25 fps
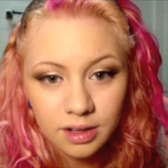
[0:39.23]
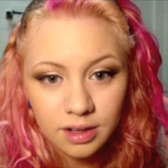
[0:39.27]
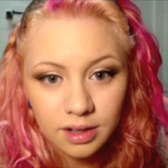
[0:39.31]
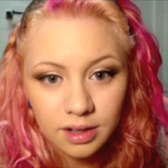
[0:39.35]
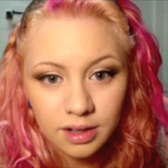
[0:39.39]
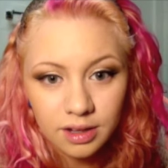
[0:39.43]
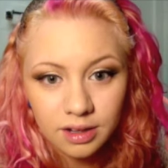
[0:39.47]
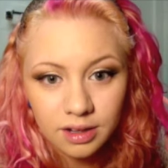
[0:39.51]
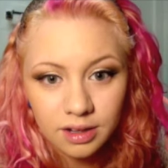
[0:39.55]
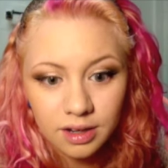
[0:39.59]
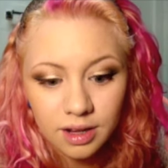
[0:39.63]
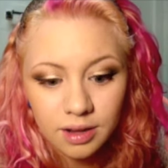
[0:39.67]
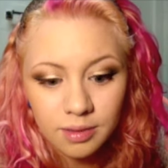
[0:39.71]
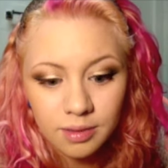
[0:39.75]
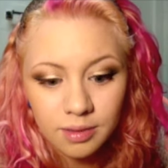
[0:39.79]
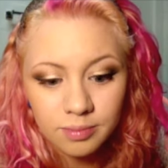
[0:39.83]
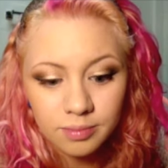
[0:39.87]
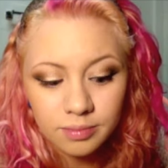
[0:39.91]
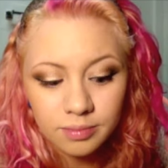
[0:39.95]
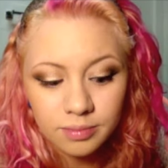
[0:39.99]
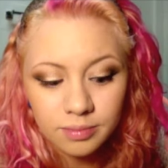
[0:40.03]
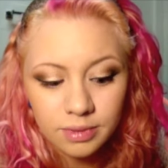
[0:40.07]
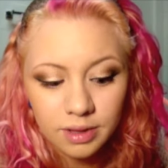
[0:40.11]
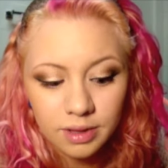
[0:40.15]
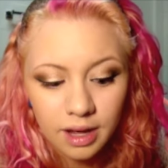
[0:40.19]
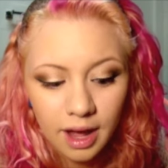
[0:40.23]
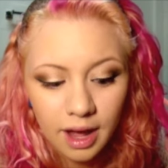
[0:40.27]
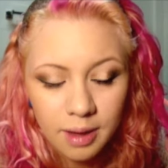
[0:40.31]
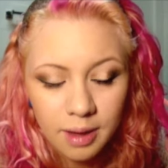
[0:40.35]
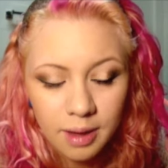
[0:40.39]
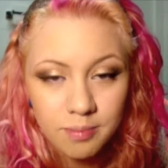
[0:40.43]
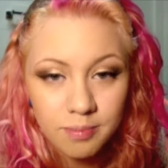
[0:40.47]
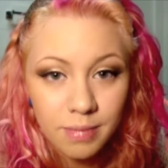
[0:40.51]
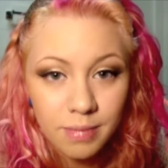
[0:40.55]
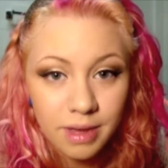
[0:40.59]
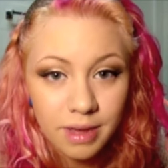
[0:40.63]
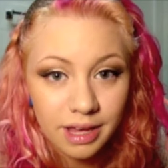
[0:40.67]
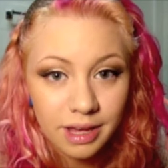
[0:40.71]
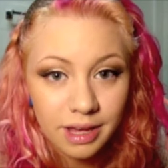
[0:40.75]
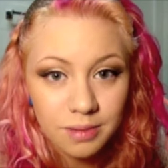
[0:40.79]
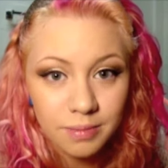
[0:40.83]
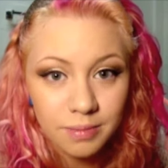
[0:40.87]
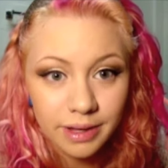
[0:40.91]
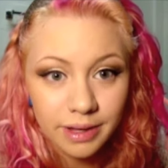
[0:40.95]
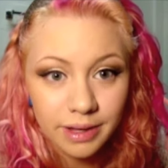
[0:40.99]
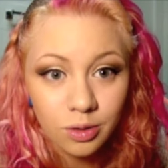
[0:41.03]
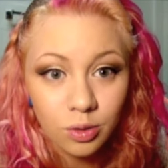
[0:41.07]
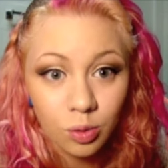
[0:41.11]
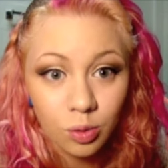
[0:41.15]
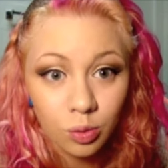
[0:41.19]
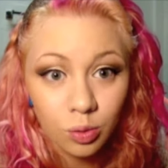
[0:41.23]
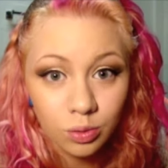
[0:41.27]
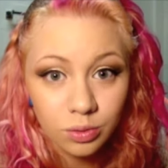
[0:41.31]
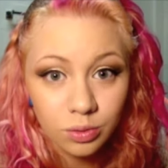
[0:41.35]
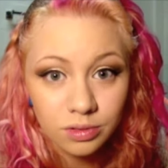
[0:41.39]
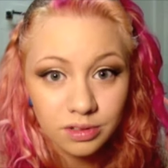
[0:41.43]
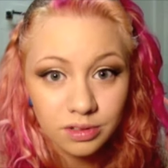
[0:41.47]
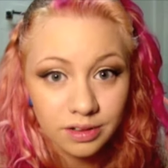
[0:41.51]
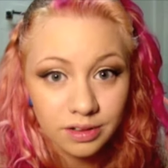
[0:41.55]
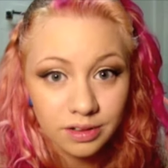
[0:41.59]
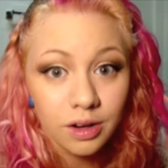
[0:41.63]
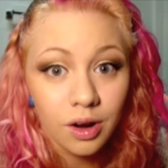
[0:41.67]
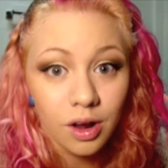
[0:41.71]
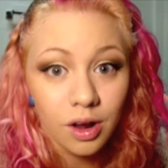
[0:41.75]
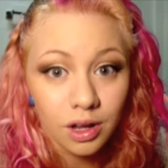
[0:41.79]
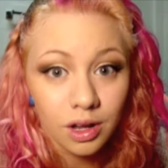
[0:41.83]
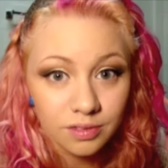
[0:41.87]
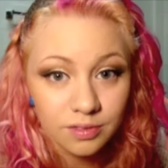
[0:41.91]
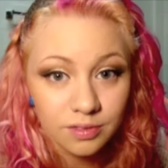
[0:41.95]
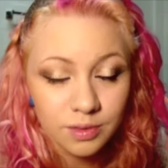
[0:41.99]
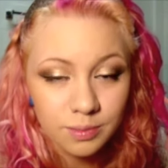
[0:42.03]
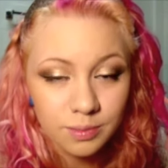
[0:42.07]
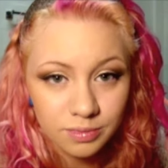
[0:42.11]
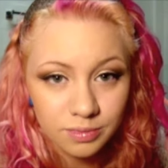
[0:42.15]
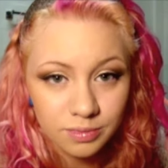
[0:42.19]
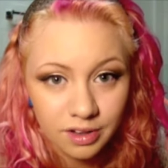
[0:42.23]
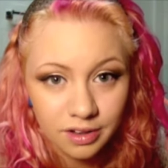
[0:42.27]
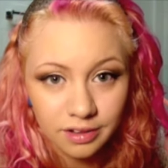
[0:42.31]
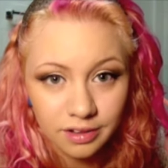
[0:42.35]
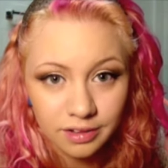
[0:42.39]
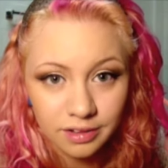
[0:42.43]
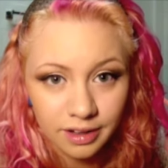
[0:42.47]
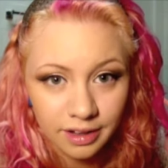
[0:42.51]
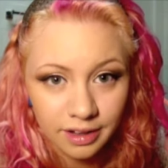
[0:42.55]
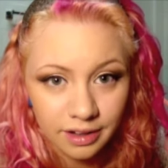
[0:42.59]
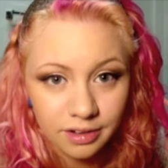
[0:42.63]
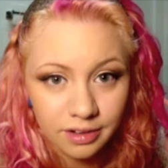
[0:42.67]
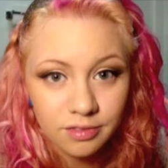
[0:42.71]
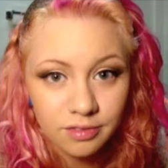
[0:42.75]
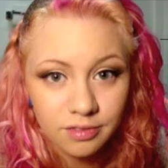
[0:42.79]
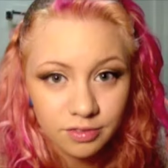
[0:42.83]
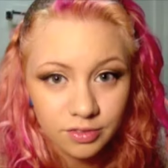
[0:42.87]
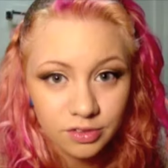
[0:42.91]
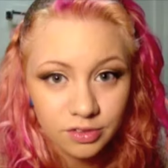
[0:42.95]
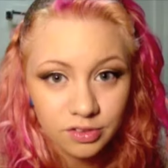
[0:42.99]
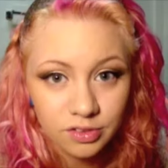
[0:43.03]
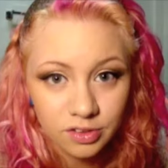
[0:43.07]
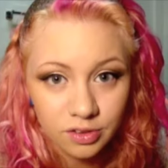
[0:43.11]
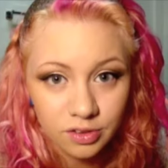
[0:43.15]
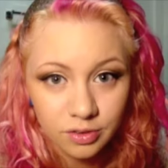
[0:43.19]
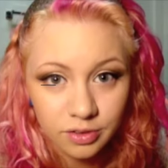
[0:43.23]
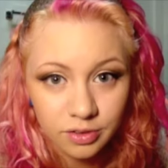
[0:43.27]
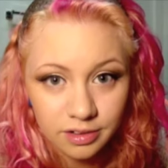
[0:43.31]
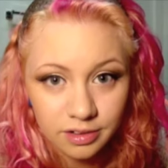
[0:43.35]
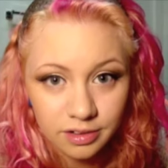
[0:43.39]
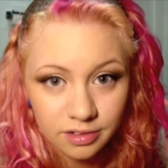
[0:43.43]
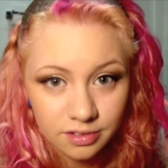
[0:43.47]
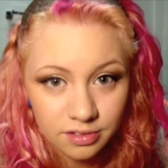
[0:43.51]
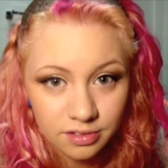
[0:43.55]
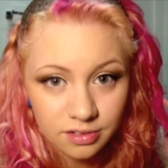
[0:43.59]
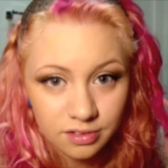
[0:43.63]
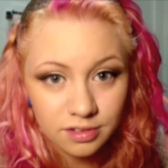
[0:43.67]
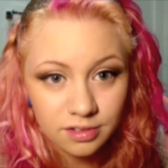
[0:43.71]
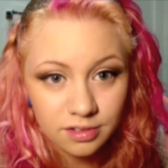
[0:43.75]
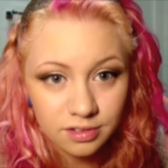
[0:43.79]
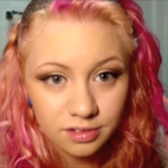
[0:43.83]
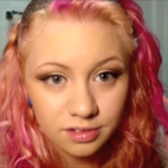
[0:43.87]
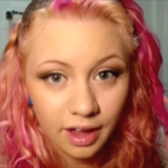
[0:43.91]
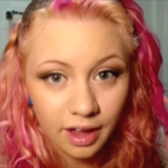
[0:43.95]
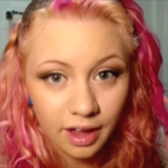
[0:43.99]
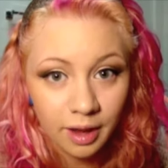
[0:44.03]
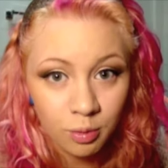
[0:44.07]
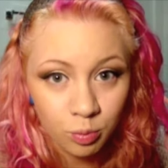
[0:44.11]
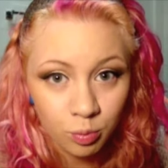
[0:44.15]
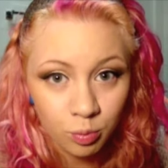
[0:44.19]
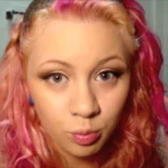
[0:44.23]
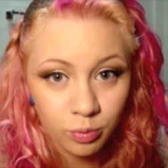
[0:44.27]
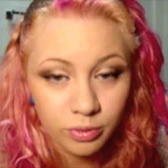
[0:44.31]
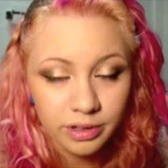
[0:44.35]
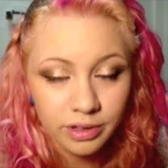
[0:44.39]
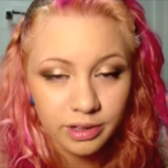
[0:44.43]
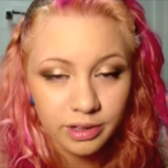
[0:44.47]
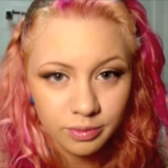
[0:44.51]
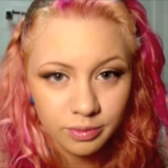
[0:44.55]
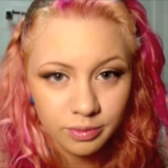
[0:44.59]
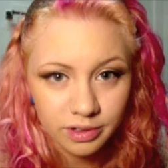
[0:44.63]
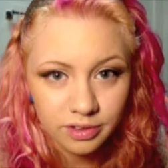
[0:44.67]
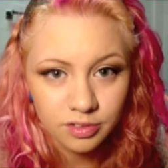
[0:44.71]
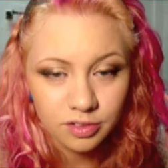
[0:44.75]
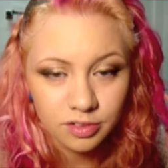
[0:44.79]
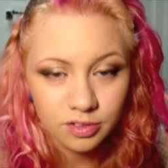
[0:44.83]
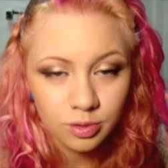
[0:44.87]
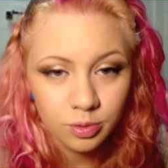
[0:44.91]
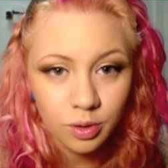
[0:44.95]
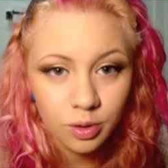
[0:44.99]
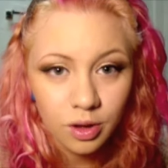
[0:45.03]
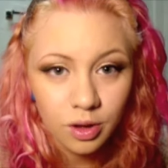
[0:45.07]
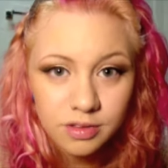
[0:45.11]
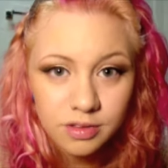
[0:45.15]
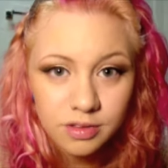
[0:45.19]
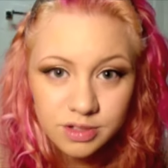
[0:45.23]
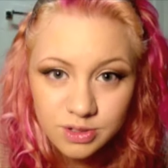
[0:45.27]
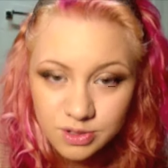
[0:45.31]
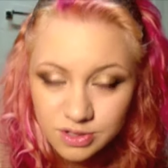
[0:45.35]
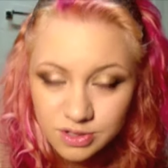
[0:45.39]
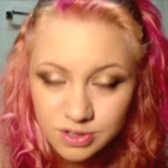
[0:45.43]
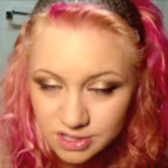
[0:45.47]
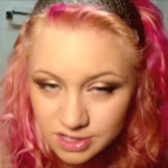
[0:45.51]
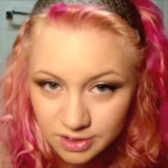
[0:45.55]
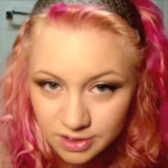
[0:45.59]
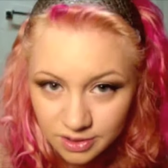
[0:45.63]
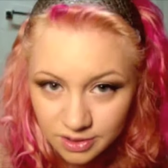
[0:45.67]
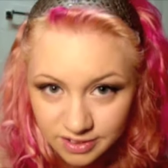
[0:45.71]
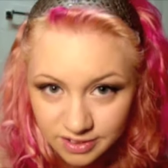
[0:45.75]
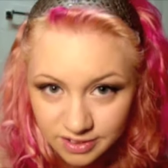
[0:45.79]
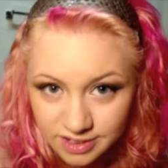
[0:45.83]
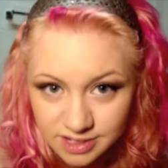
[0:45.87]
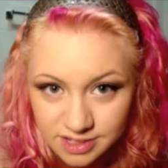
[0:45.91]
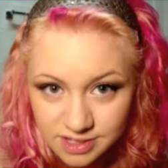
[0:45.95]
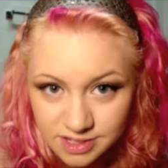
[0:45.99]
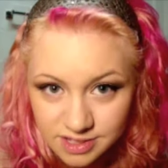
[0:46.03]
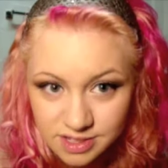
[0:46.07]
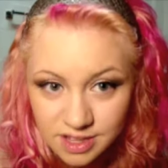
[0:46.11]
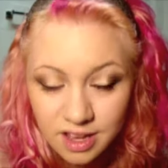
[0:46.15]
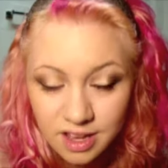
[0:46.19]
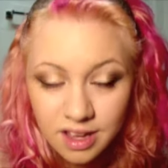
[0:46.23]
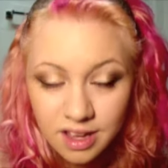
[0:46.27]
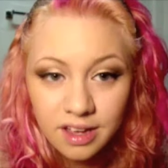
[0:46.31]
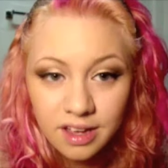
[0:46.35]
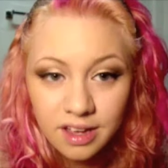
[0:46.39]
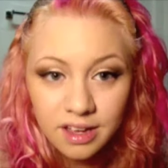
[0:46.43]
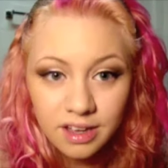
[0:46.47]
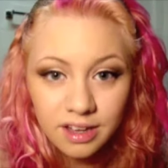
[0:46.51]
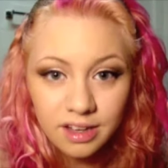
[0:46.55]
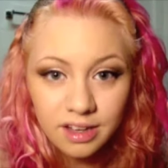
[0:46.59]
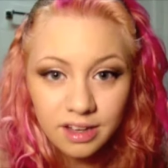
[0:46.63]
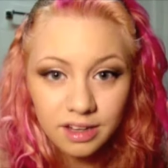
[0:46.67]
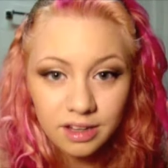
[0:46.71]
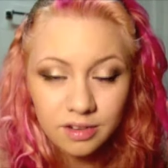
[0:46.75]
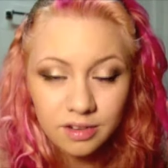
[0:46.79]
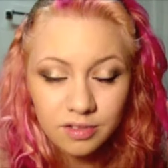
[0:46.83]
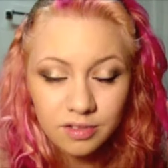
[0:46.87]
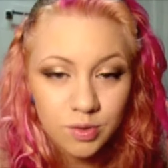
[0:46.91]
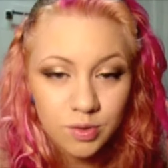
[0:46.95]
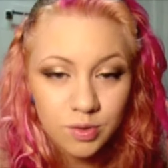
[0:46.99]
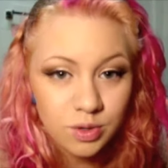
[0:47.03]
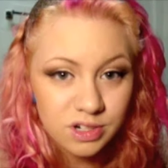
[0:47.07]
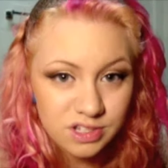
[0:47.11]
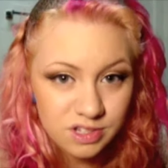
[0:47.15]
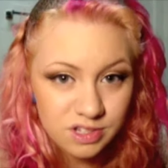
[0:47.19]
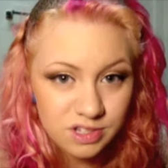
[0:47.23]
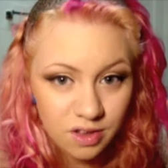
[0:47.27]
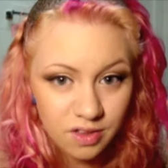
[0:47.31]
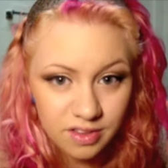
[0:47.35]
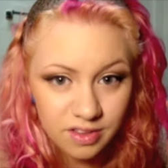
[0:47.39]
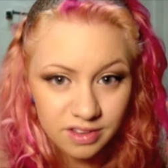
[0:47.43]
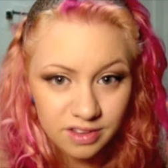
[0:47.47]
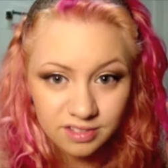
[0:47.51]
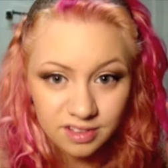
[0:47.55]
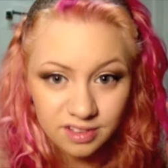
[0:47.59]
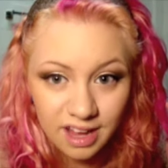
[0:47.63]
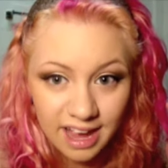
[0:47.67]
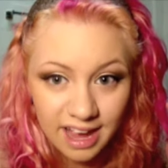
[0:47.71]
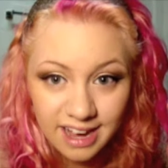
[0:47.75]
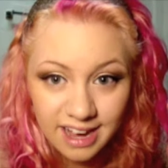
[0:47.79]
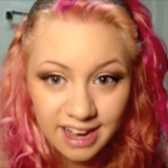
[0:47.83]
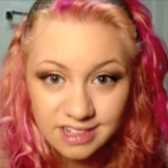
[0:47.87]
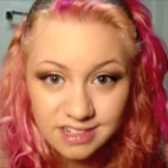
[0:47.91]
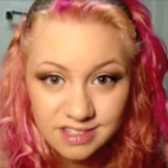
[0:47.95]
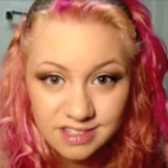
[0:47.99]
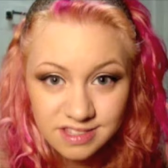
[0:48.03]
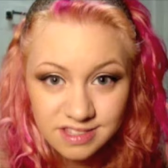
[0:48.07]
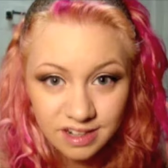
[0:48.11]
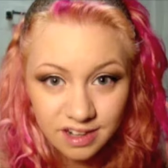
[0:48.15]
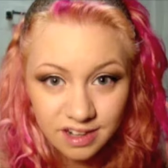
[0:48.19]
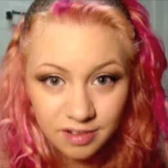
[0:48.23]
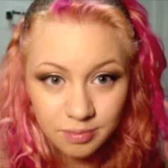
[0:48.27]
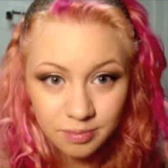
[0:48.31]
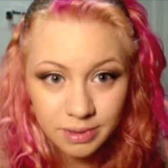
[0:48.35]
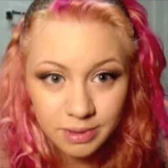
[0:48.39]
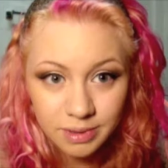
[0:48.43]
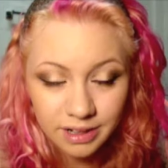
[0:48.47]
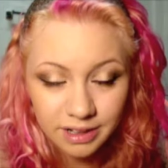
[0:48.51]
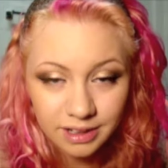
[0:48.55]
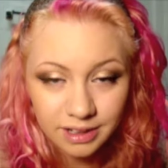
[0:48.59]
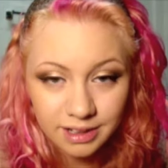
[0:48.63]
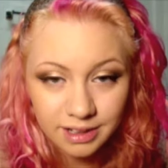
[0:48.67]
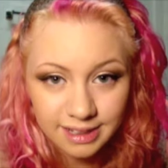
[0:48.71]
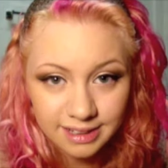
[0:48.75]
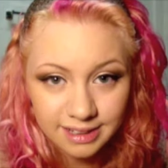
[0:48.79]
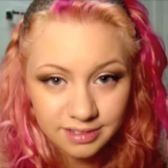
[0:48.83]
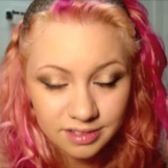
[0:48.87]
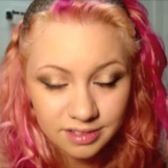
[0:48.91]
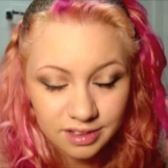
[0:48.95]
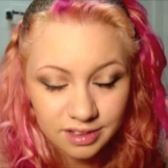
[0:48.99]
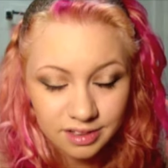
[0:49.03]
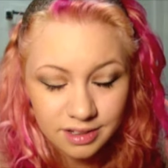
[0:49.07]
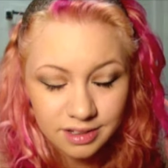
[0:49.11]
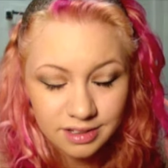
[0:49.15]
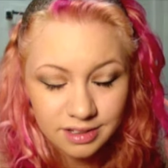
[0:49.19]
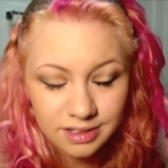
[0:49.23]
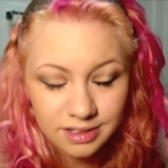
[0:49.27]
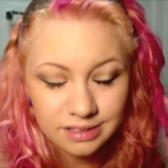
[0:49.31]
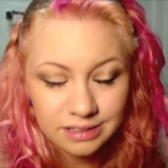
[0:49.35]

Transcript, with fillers: And um, I make it my goal to get all of them done, like, for serious. I really want to do all those series, and of course all the tags that I've been neglecting,